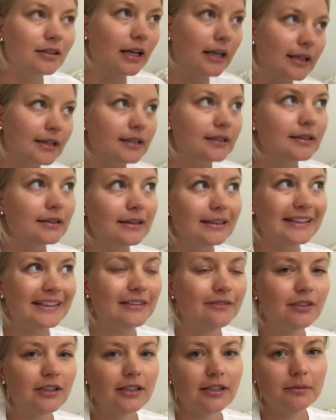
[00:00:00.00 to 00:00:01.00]
I can
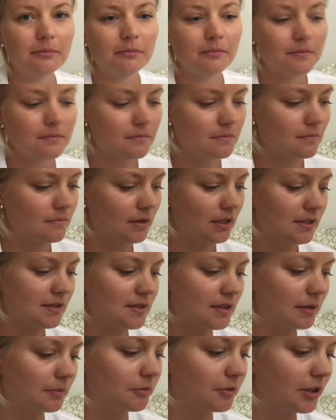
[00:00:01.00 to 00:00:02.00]
leave him
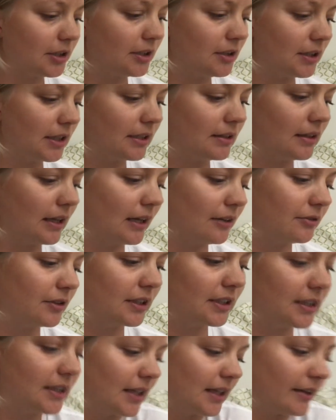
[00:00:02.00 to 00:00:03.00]
somewhere and not
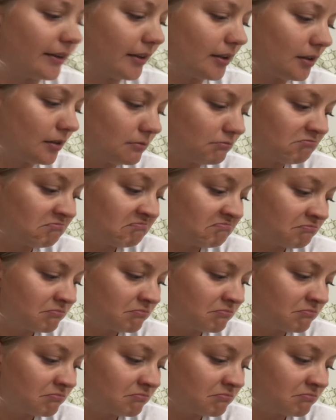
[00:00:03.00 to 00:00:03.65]
really care.